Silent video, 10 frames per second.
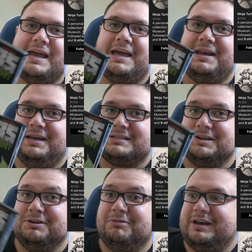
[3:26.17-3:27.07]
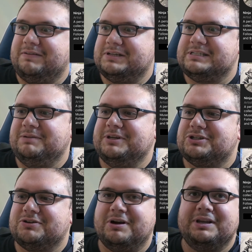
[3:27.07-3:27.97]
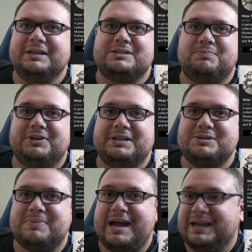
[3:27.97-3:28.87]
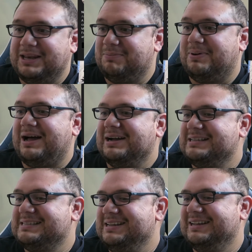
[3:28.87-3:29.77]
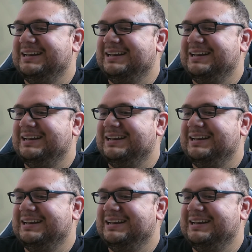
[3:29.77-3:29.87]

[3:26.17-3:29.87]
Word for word: ahead so you wouldn't have to see me struggling to put these back in the box.